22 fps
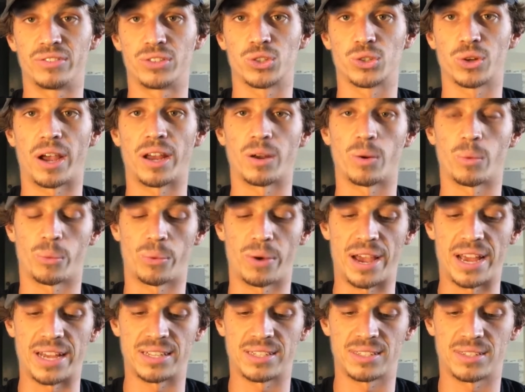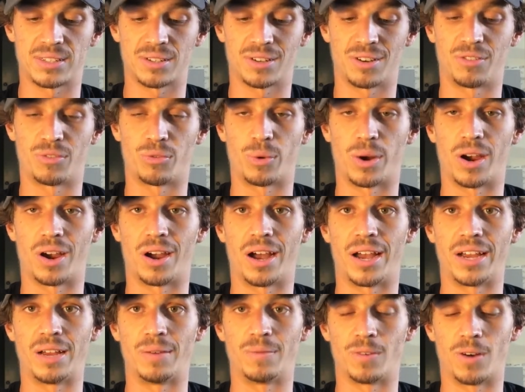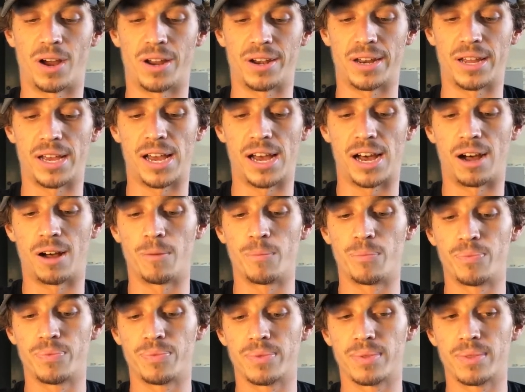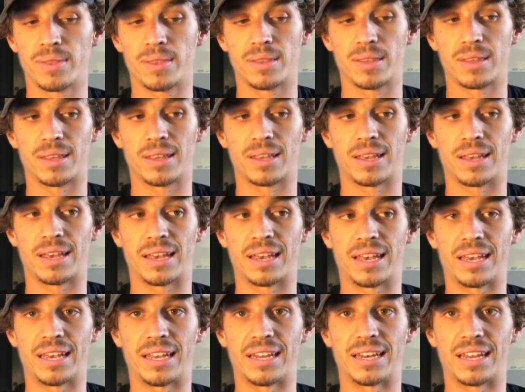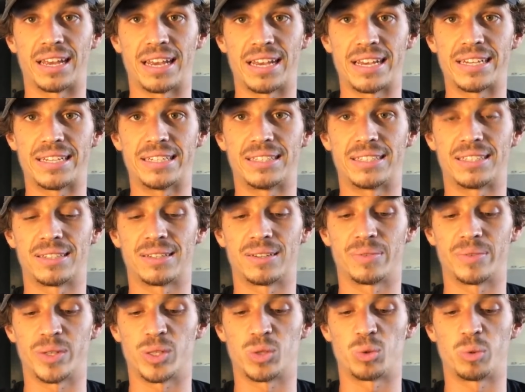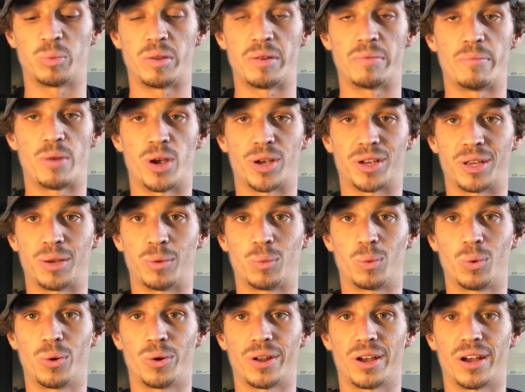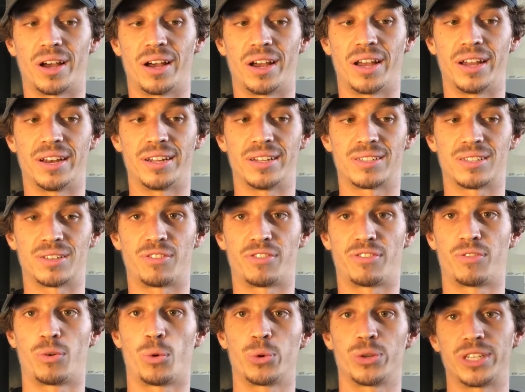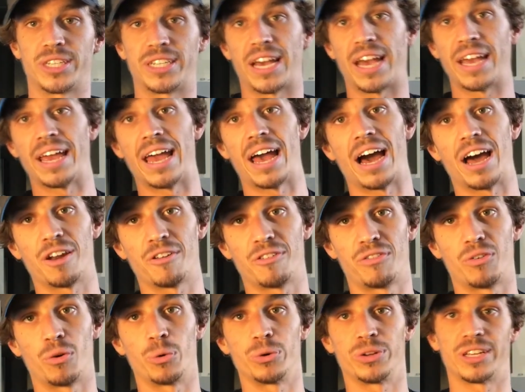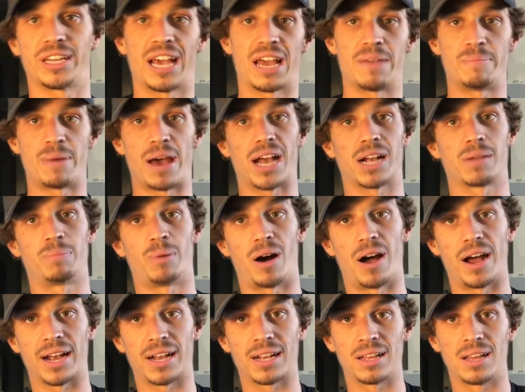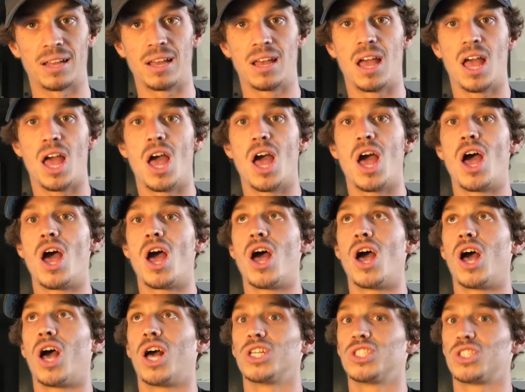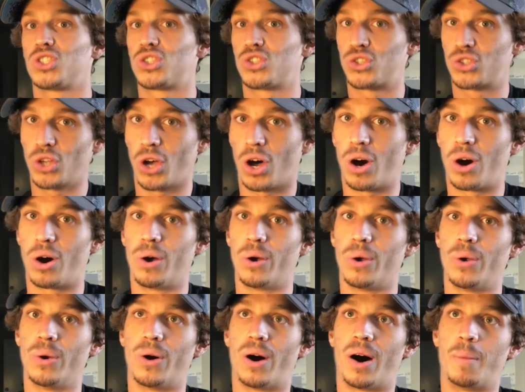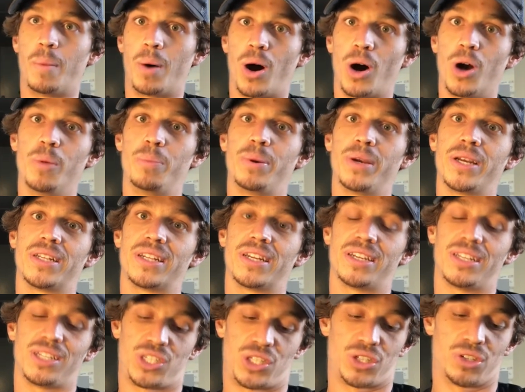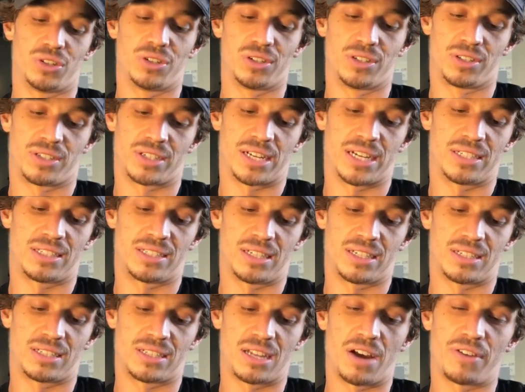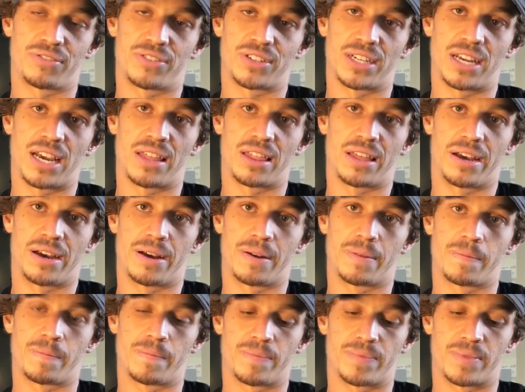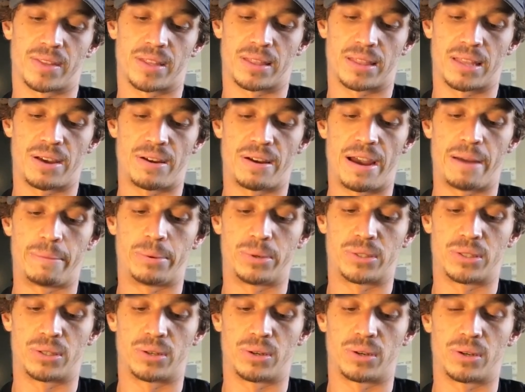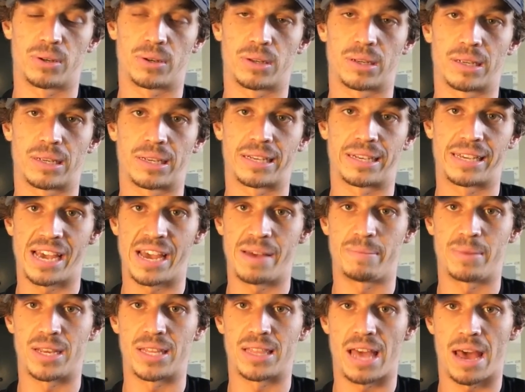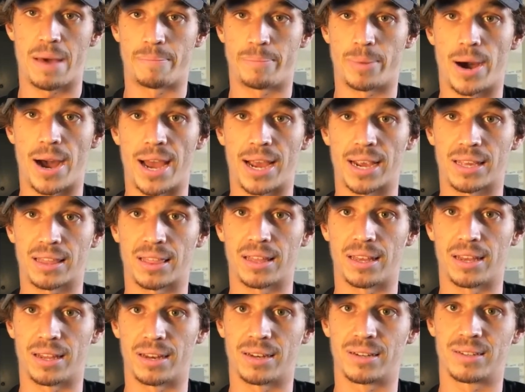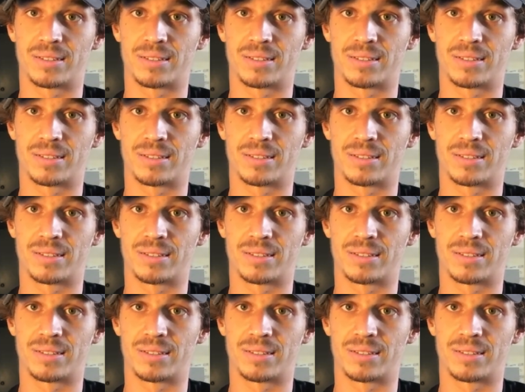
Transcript: straight west of where I am right now in heat. We swim in murky water, and it's a 40k out, 40k back bike. So I'm hoping that insurance gets their stuff together. They're able to get me that bike that